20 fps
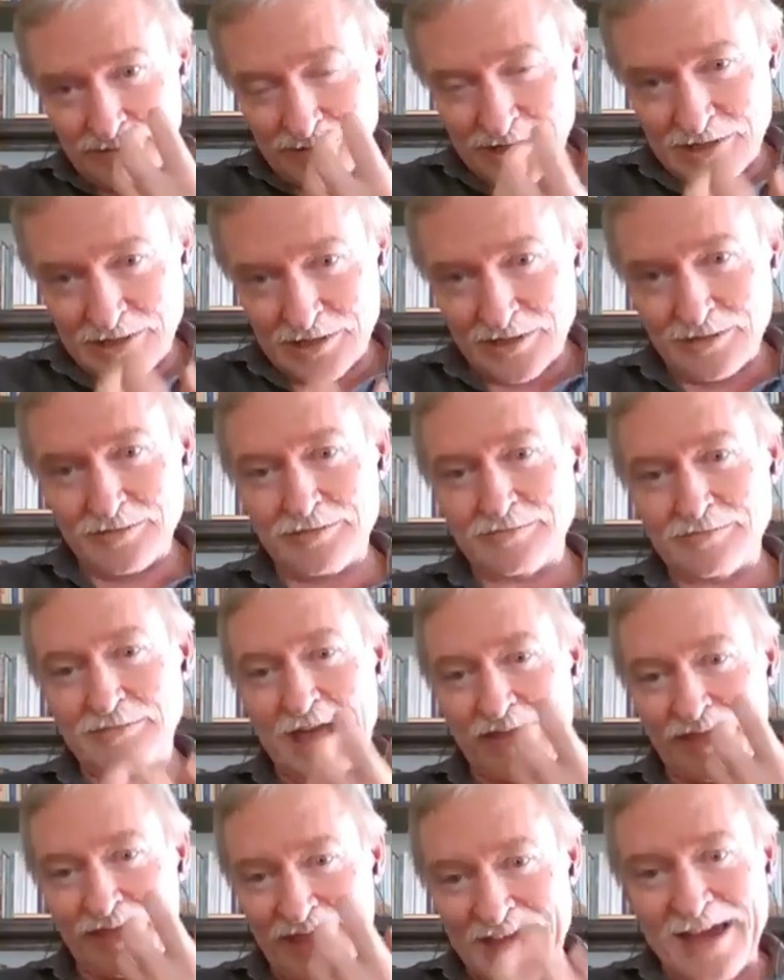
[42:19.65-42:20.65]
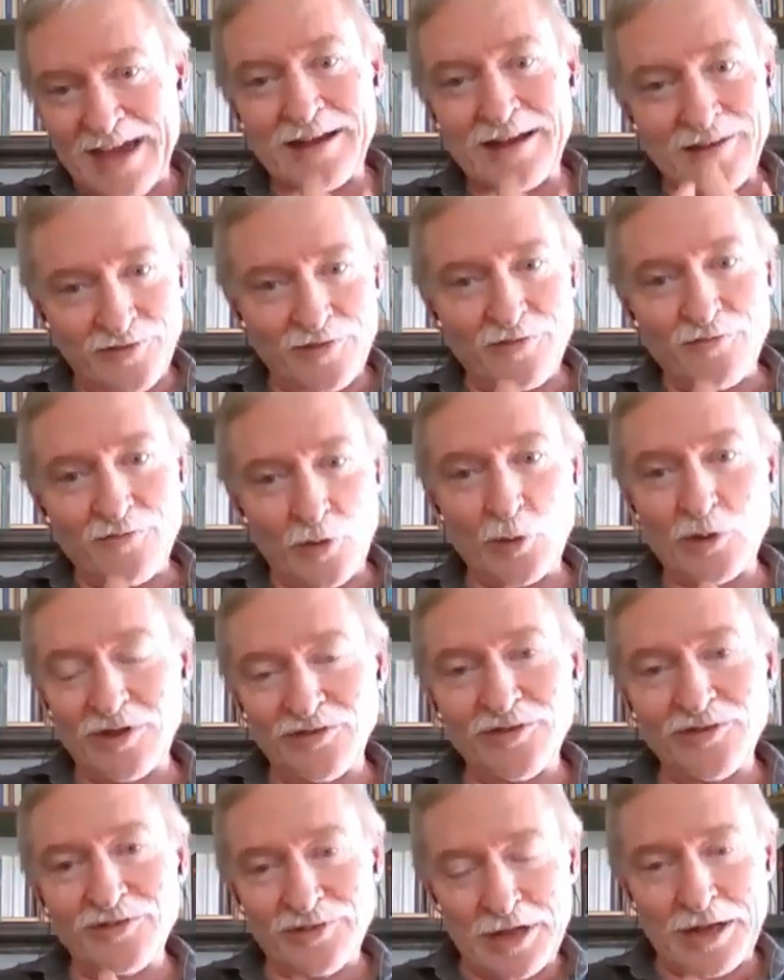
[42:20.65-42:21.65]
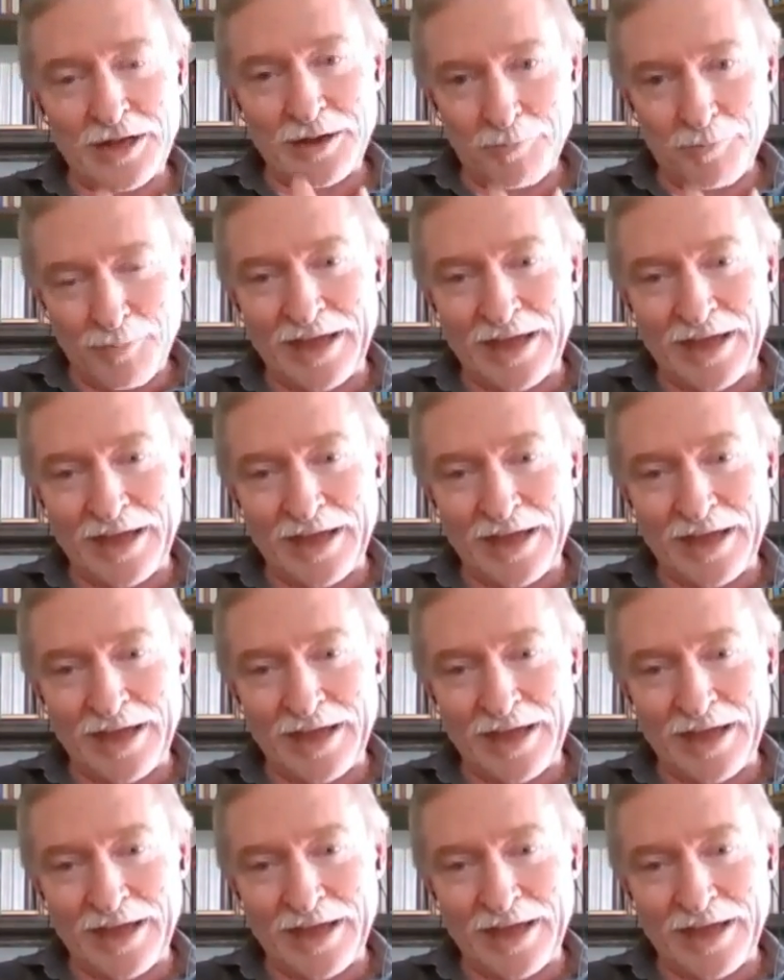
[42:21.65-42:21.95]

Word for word: you know, and that as a focus is not a mm-hmm.